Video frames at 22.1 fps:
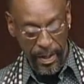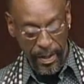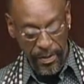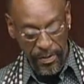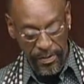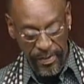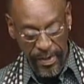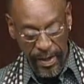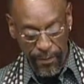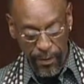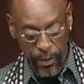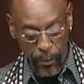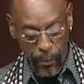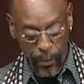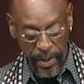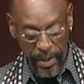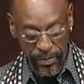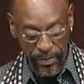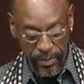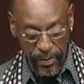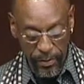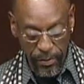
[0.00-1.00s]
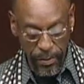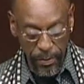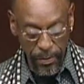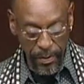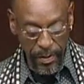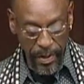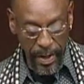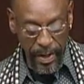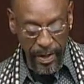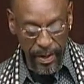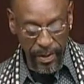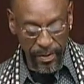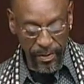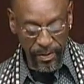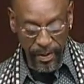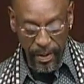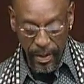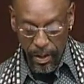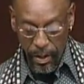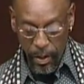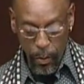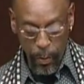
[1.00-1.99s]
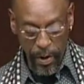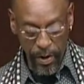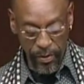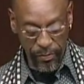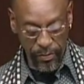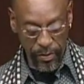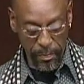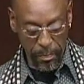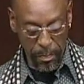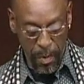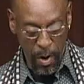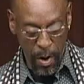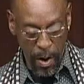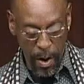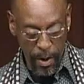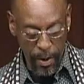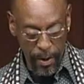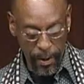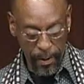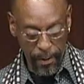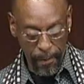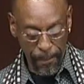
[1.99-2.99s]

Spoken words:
7 weeks and 2 days and a question mark.